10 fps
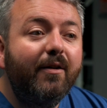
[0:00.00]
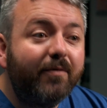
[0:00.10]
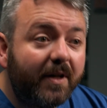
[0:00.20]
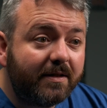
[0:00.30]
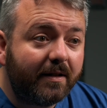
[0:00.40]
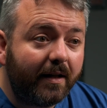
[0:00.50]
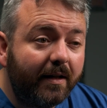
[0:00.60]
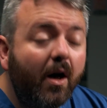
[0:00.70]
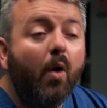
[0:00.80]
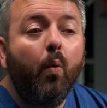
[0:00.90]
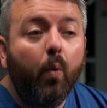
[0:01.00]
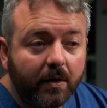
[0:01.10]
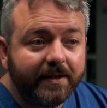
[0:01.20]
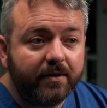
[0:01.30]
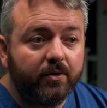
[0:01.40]
Firstly,
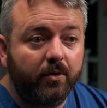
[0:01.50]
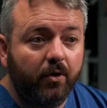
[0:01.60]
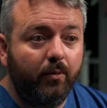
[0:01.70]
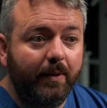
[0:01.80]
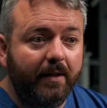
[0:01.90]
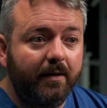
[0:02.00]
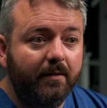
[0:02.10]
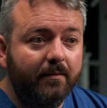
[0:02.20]
what is your gallbladder?